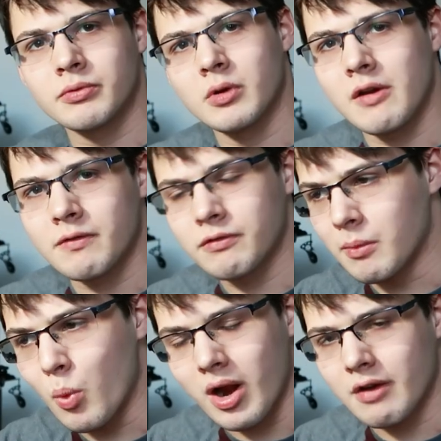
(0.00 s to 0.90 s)
them
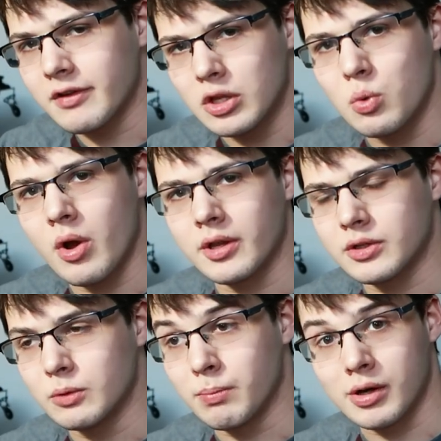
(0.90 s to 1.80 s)
from wherever you
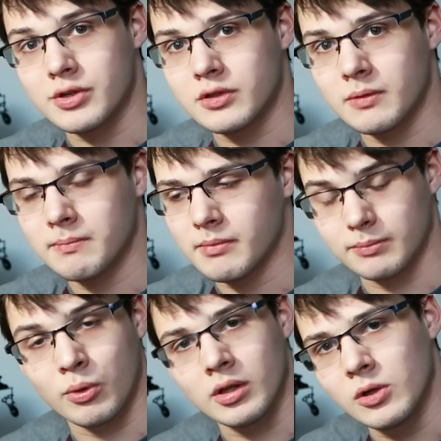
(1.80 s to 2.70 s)
want to purchase them.
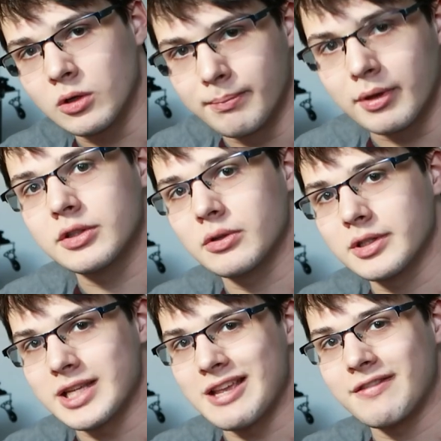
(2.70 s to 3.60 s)
Support local
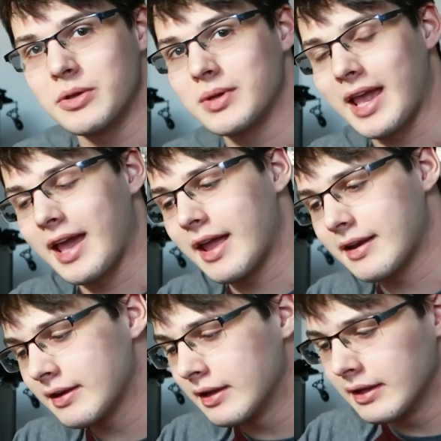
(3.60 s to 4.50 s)
bookstores if you can.